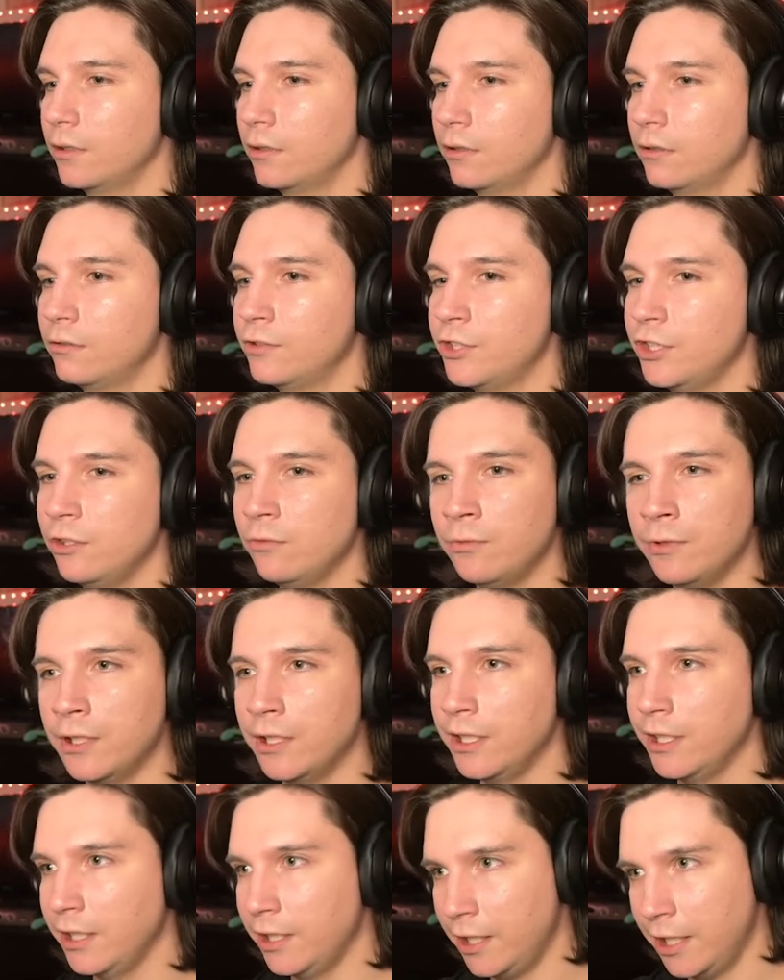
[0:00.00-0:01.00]
She
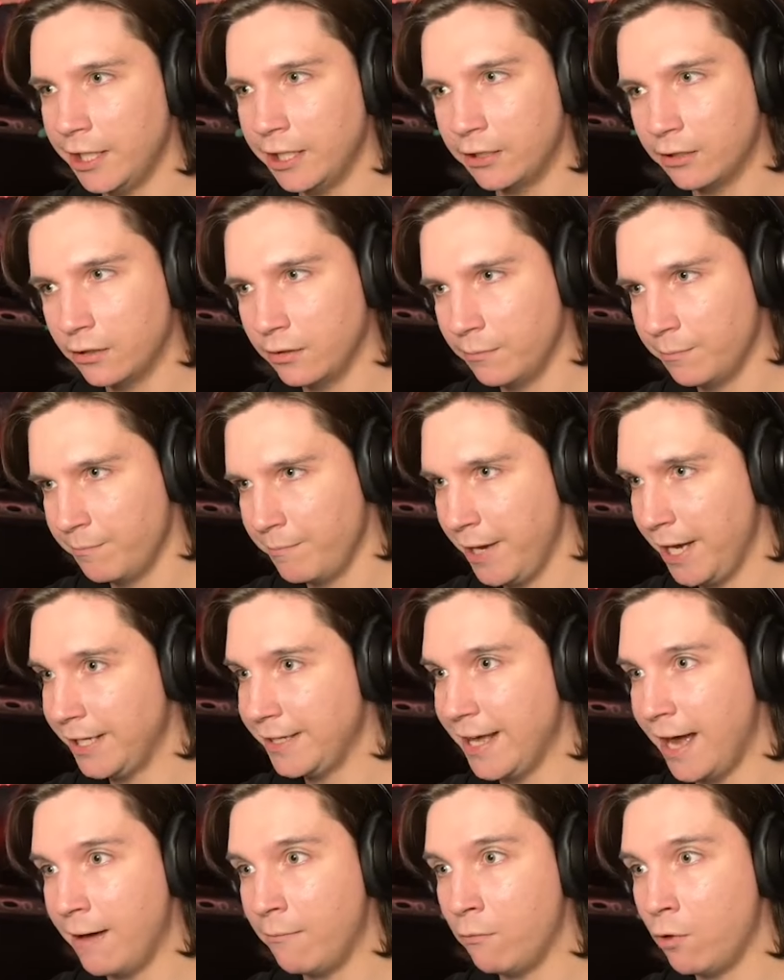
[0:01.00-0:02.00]
really like made
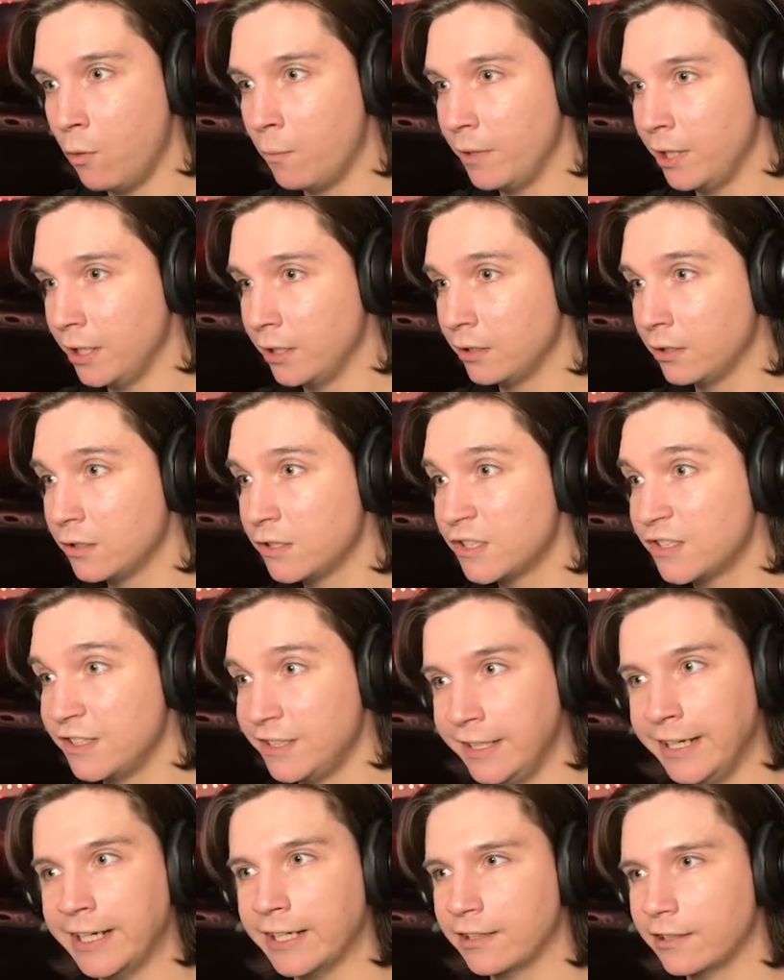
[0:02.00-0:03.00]
that moment
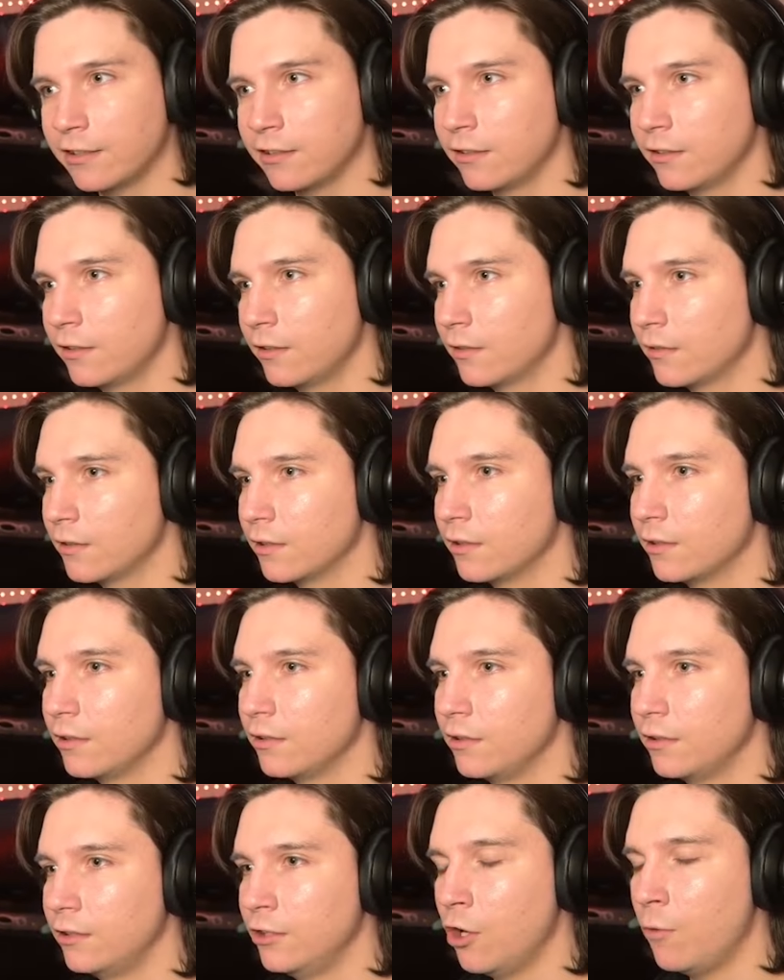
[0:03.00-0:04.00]
stick.
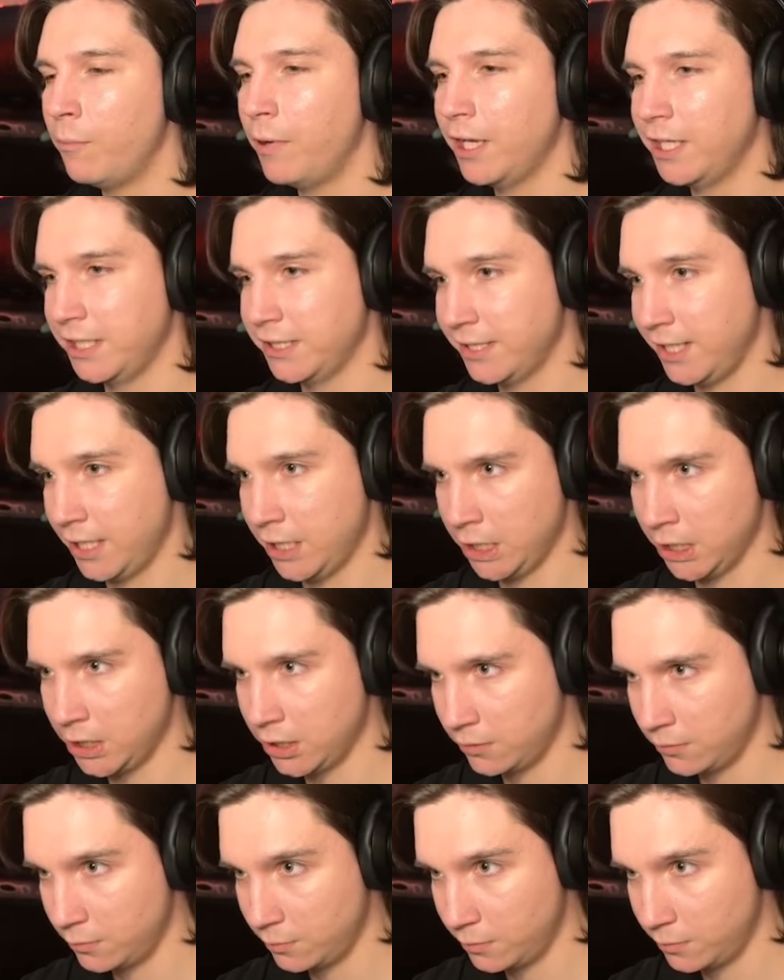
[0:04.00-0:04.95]
No pun intended. Yeah.